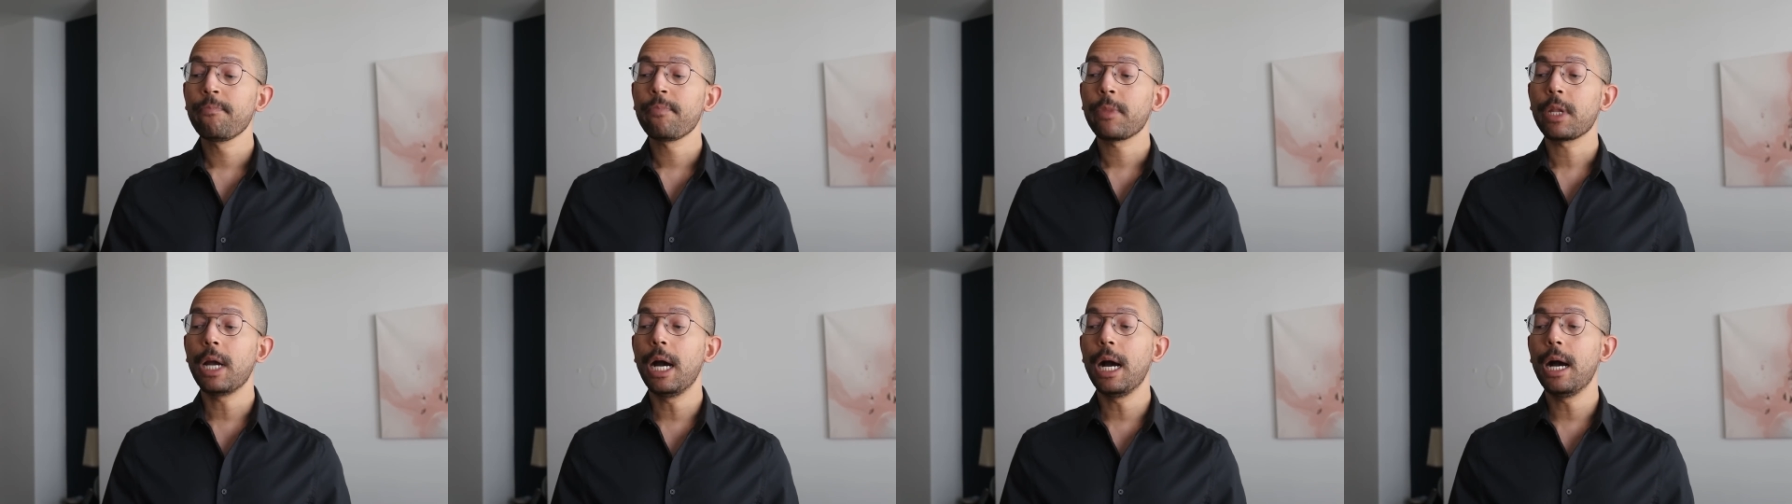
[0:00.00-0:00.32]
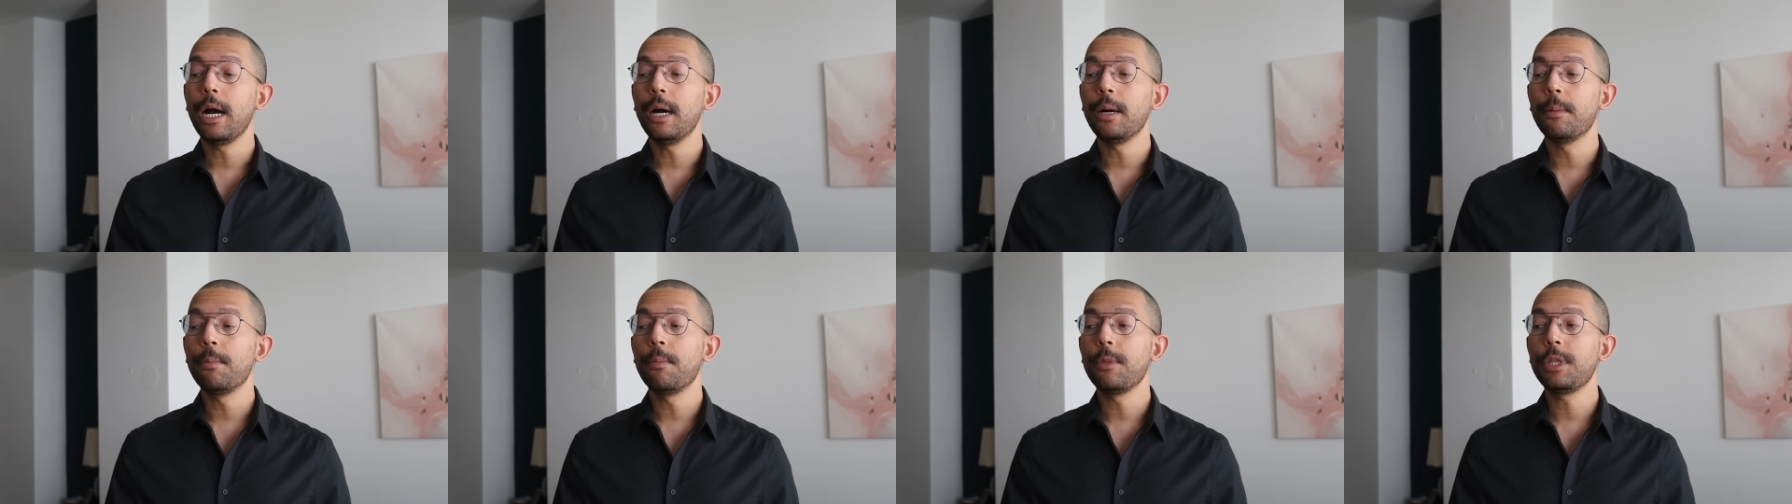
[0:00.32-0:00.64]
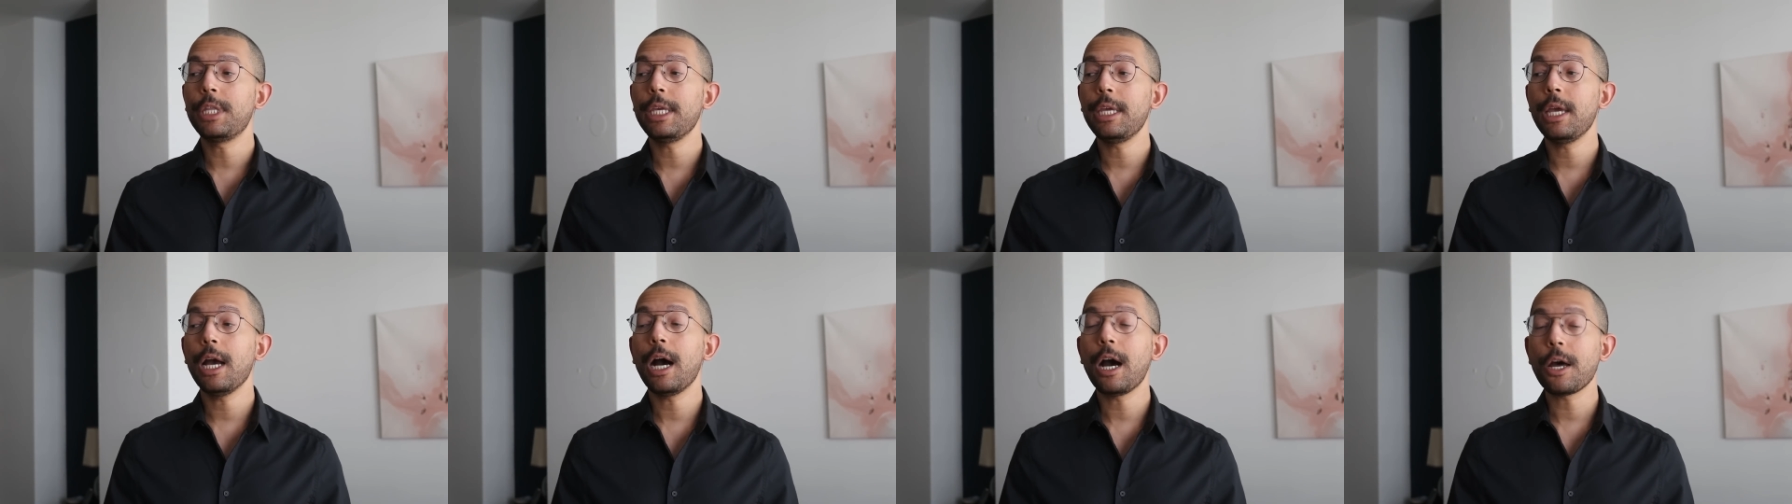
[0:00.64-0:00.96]

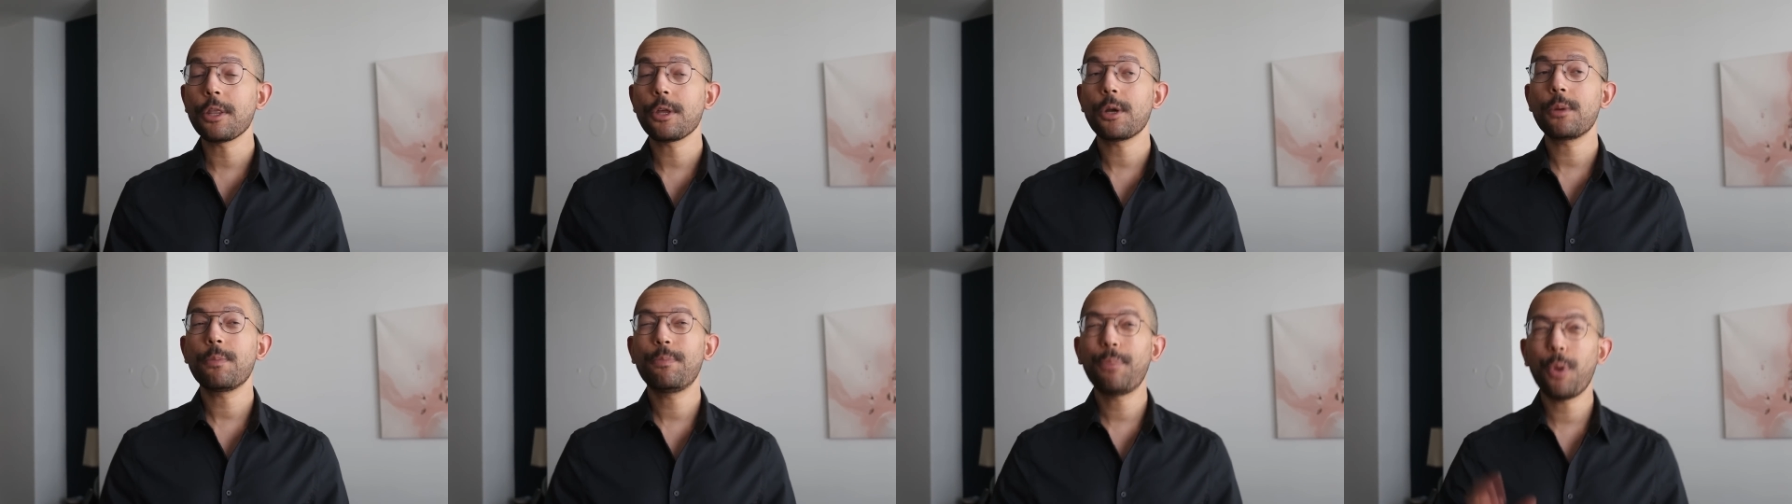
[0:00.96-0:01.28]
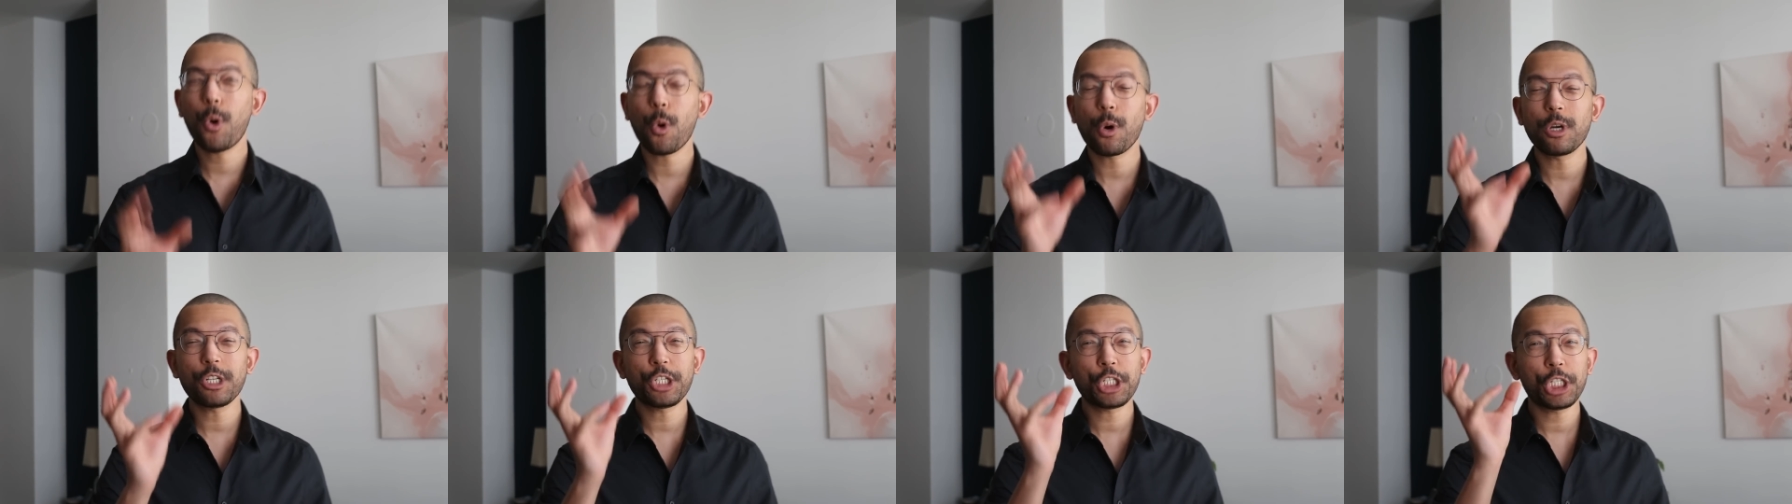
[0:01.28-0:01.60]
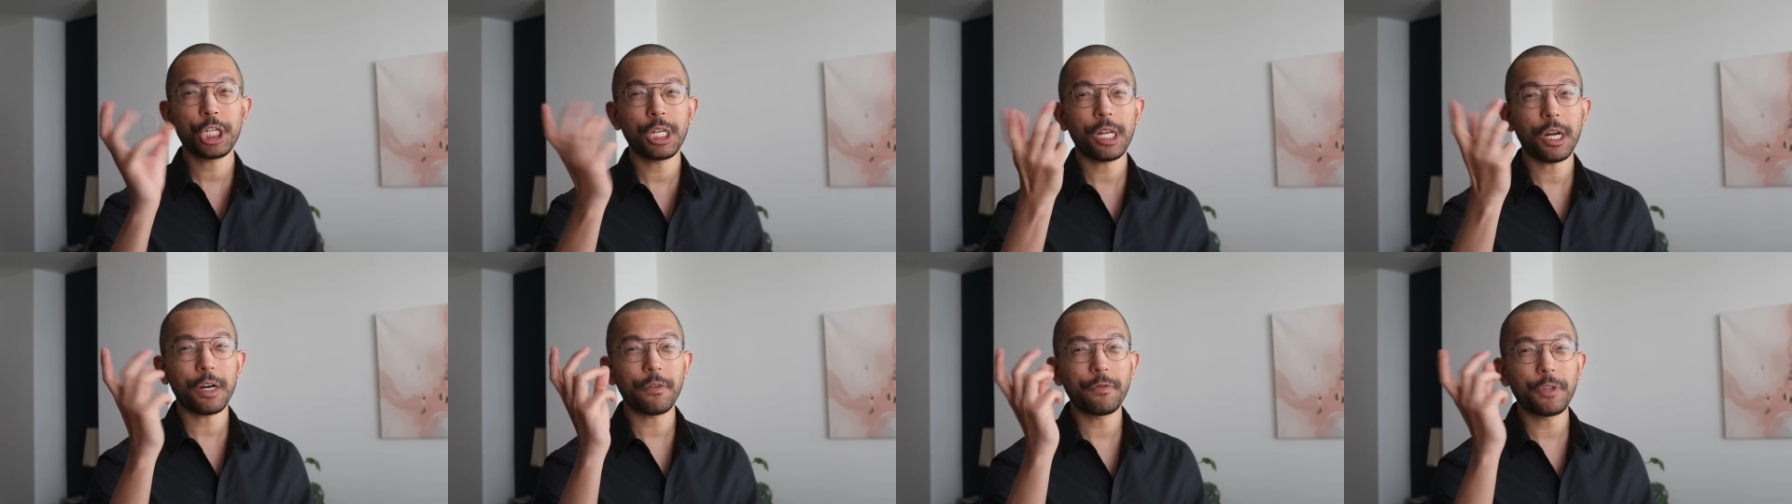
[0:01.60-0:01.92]
The other
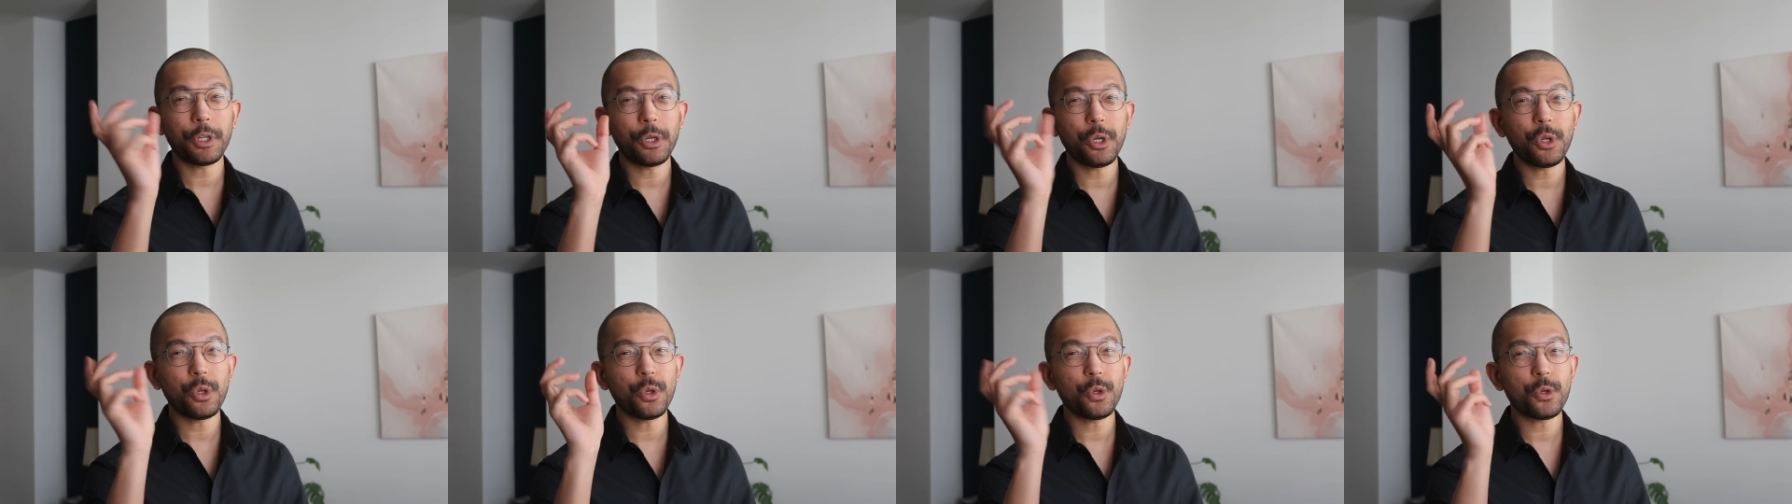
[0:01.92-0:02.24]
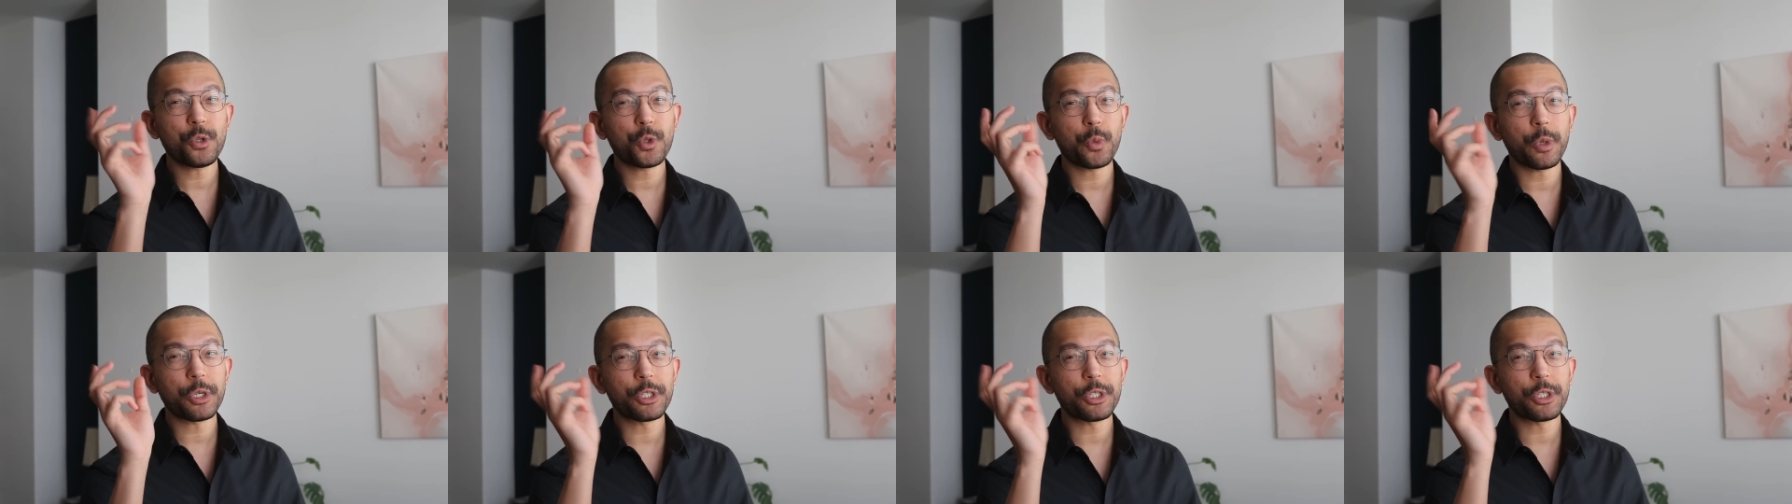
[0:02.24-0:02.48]
portion of the news,